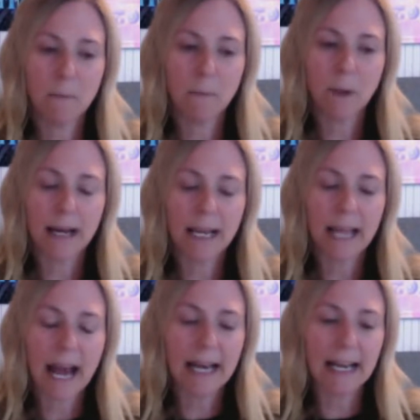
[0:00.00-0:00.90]
But
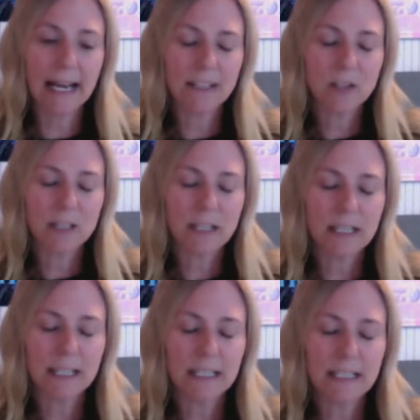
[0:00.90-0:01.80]
again, it
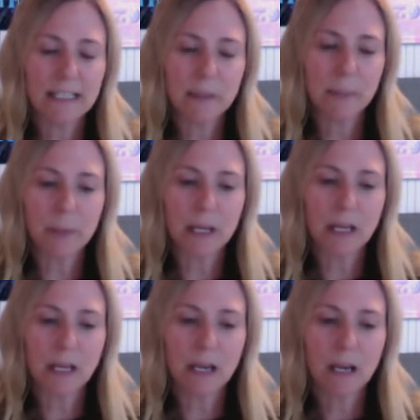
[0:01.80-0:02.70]
needs to
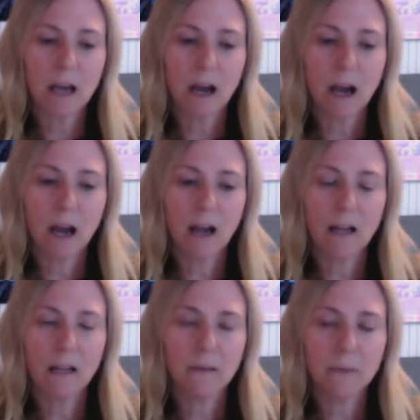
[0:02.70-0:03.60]
be,
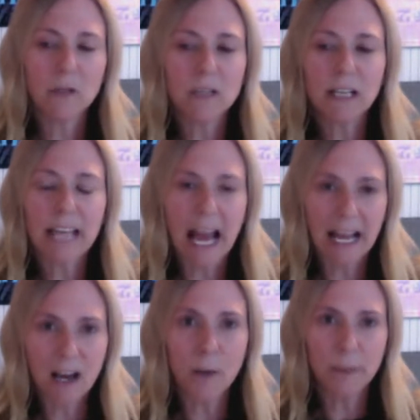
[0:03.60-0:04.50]
music
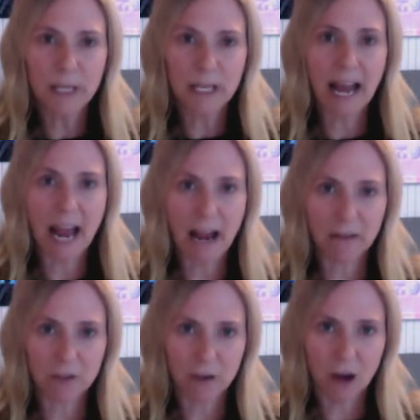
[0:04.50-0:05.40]
cannot be an
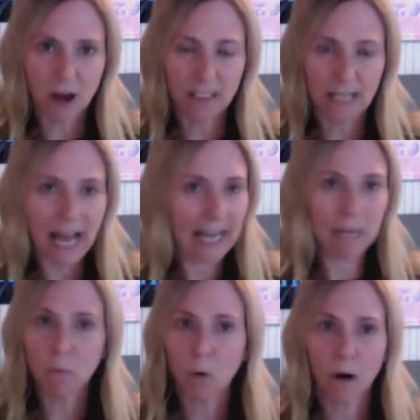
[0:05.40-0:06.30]
afterthought
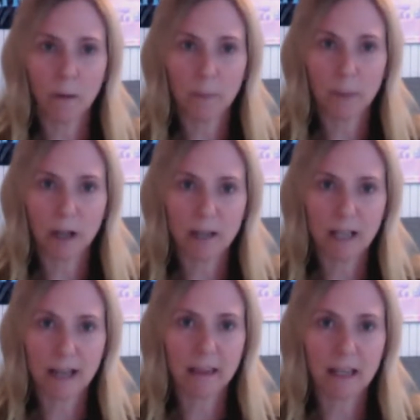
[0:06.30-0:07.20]
anymore,
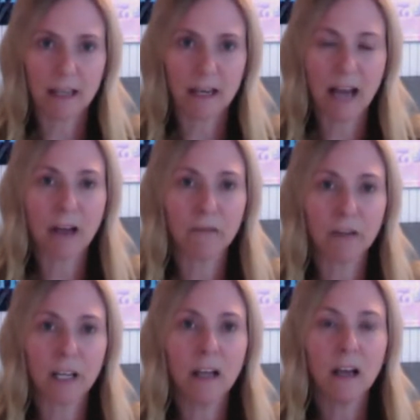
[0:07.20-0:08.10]
because I think in
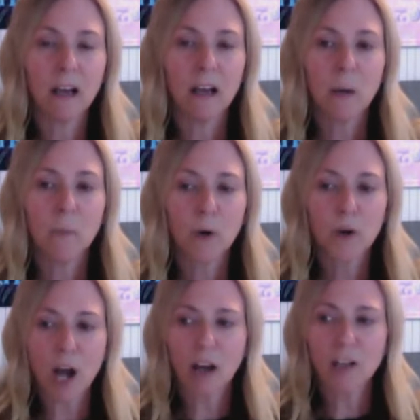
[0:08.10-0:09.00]
every
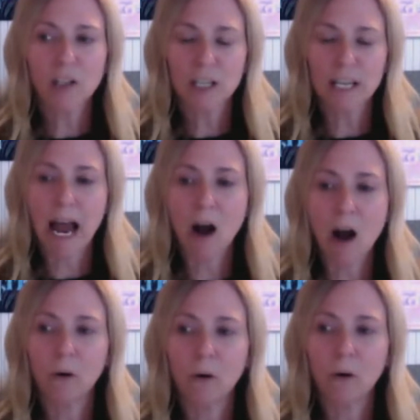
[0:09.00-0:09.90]
production
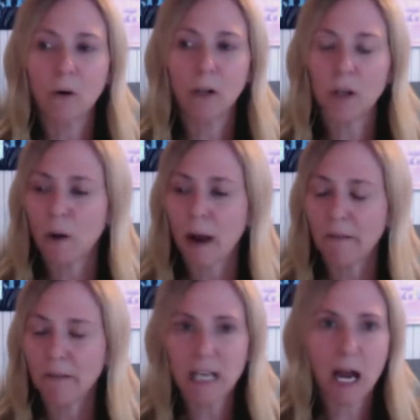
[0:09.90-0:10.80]
now, every
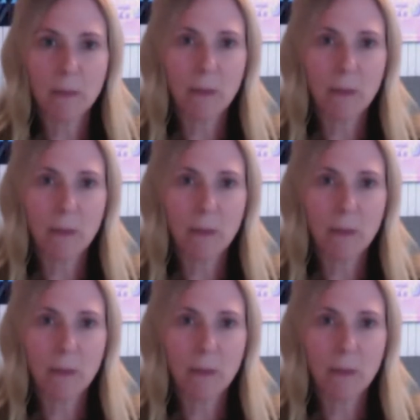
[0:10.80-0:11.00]
time